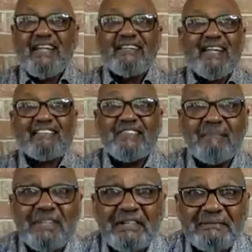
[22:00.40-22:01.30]
Ain't that
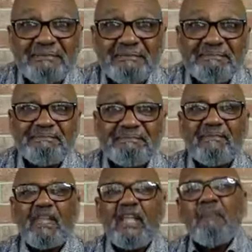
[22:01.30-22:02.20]
something?
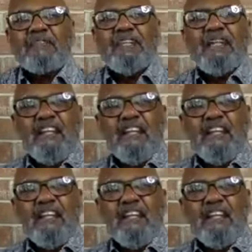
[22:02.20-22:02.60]
But then